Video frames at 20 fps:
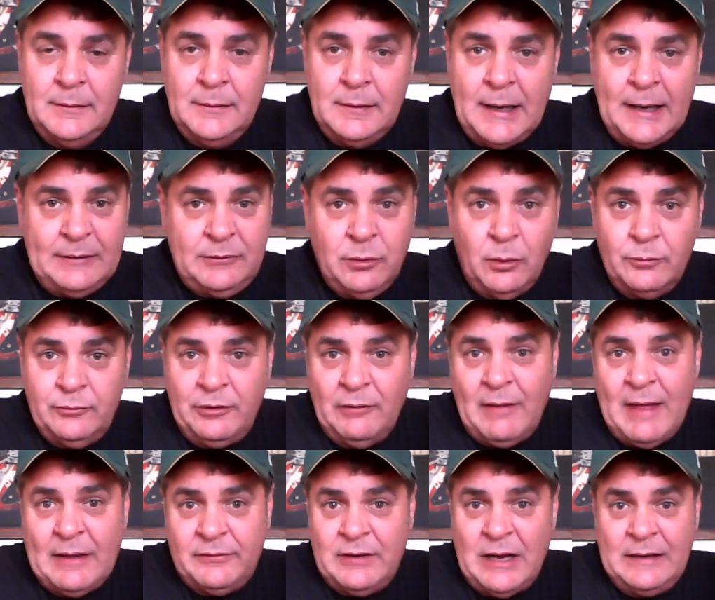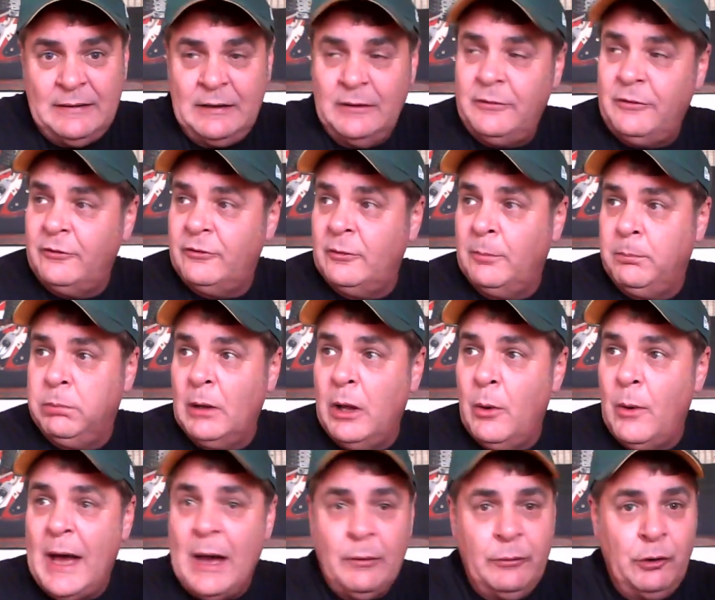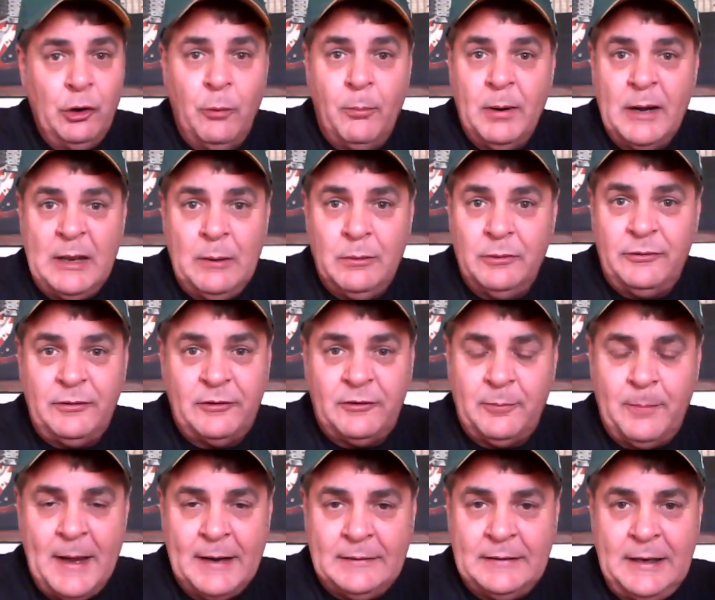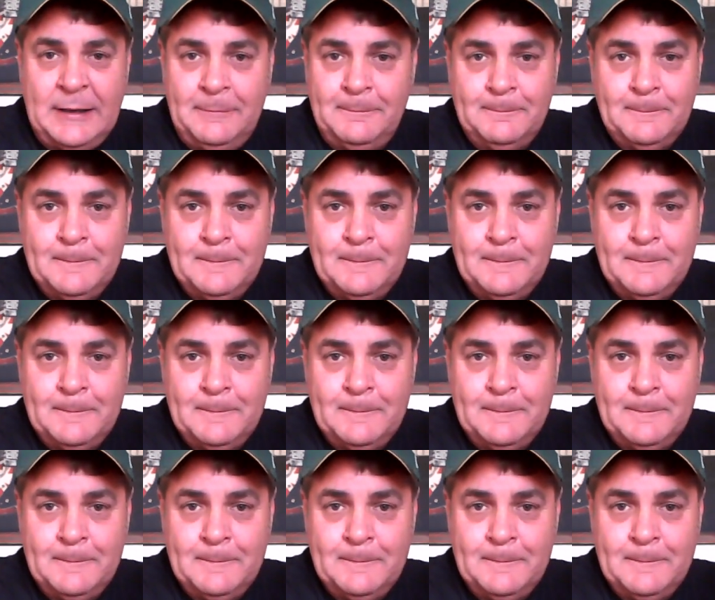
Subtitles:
I told you last night, this is a blowout. Nobody was expecting